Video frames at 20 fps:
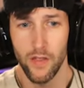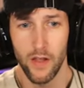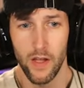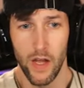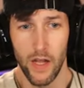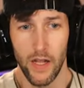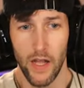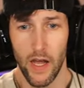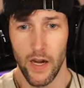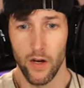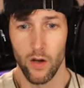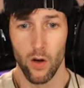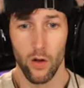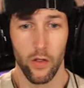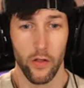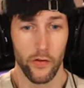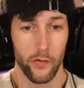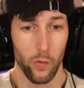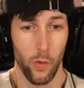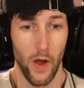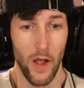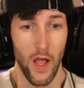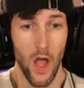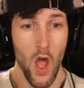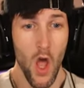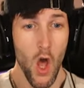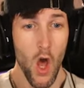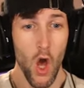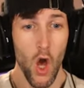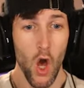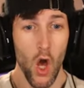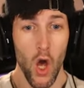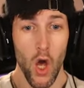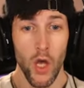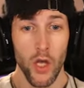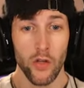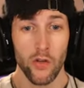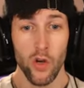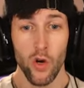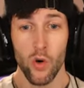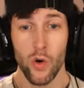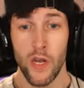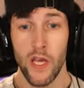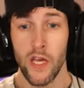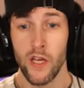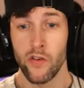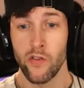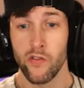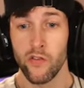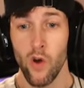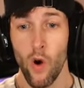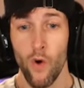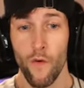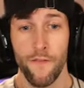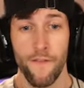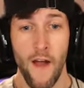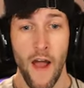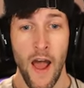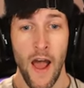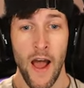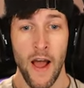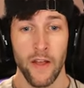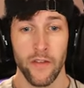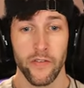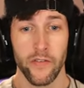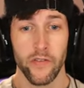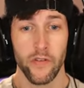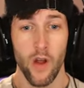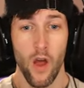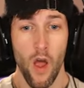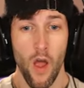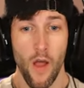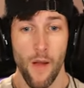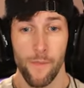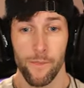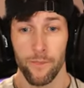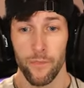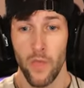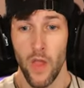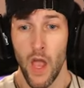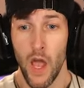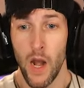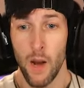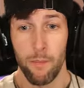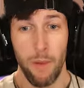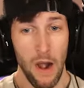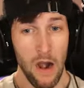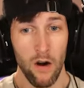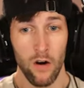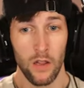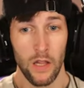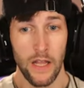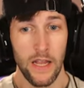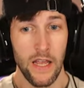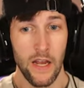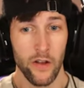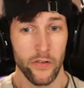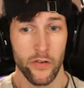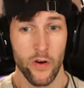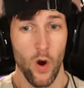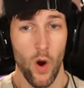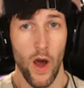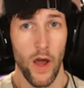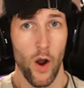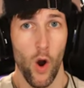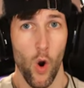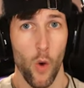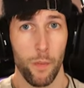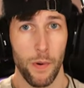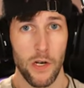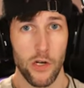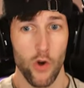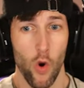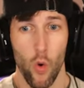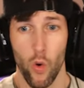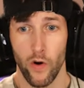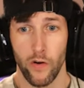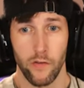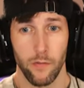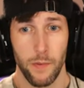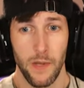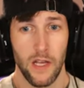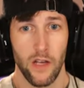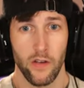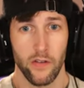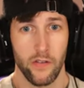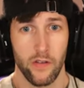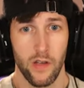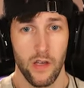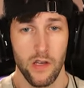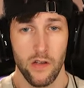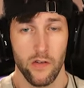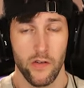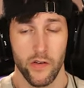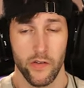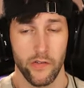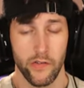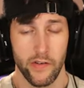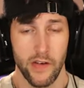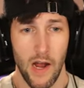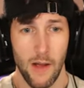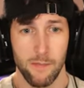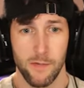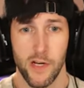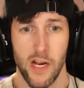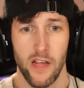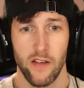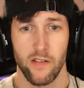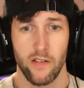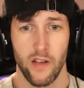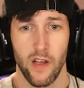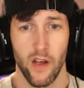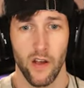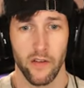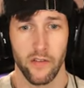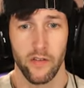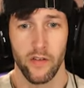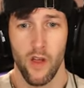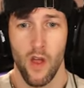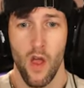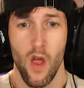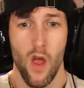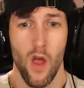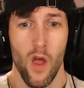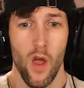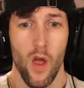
think I gotta go this way. Dude, he's so fast. And apparently he doesn't know how to open doors because he just stopped chasing us.